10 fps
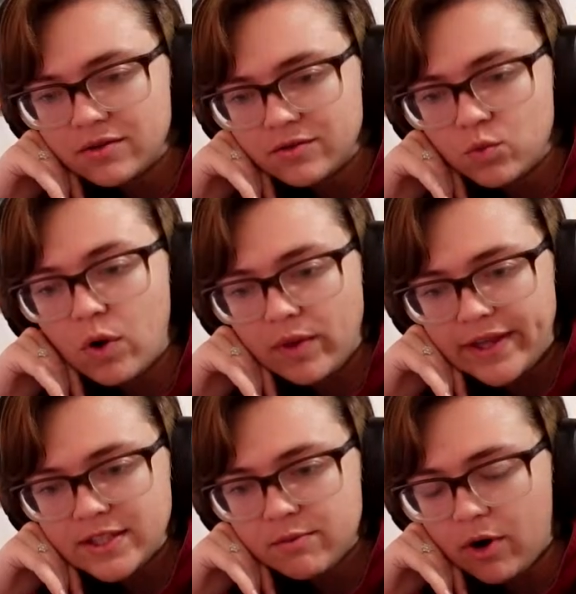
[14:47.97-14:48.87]
Won't Let
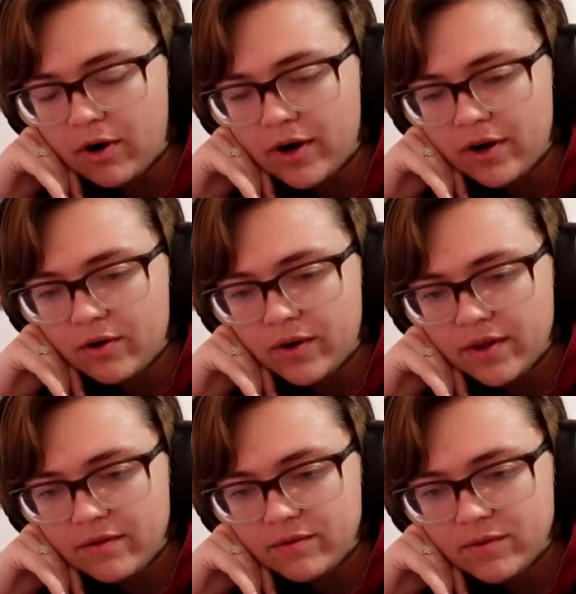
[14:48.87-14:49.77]
Tomorrow, and
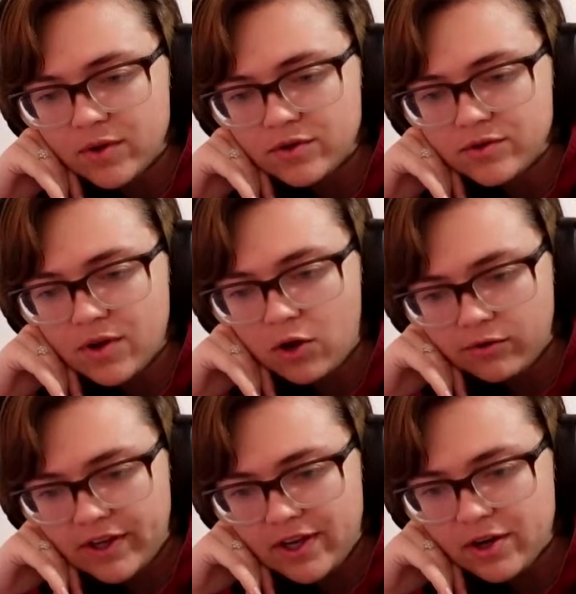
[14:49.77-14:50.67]

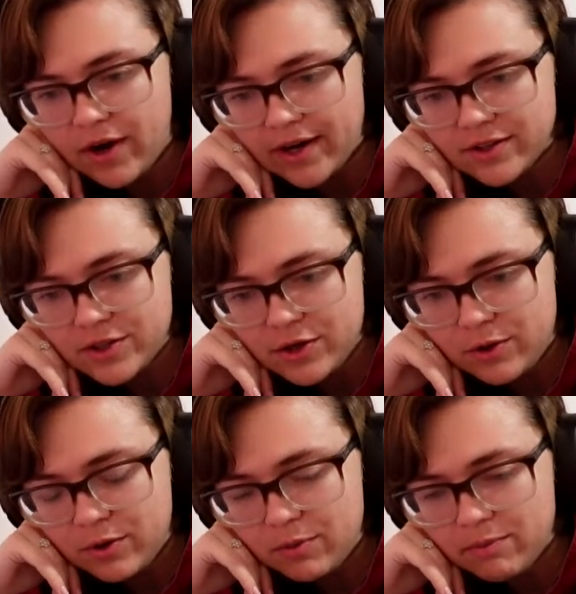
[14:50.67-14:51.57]
Holvey, Crack the
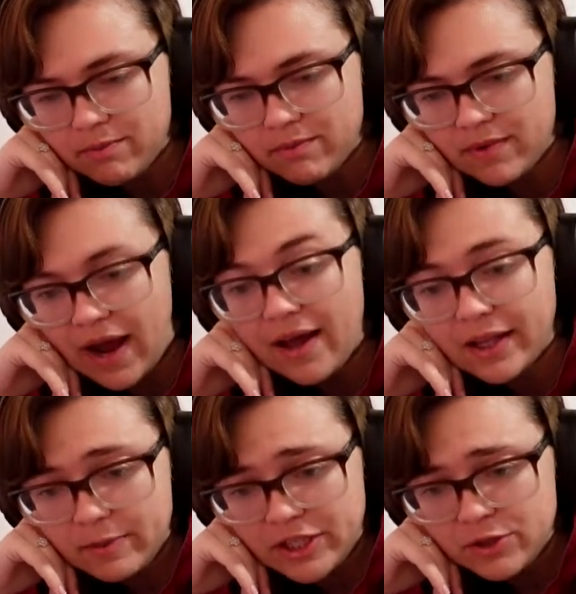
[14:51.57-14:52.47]
Tomb, Alec
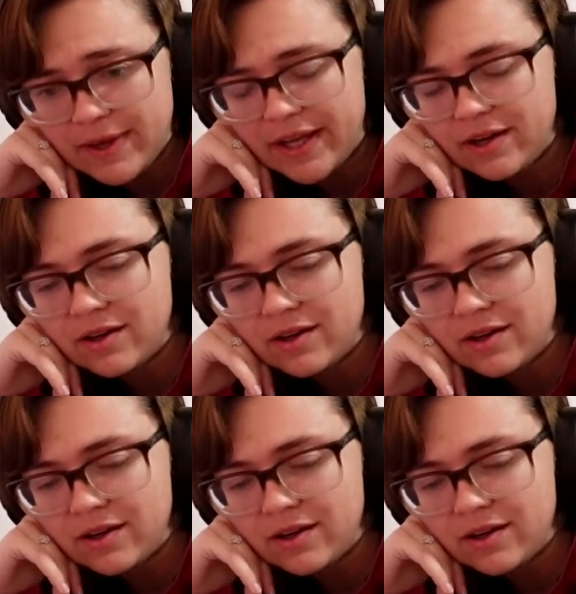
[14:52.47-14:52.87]
Benjamin,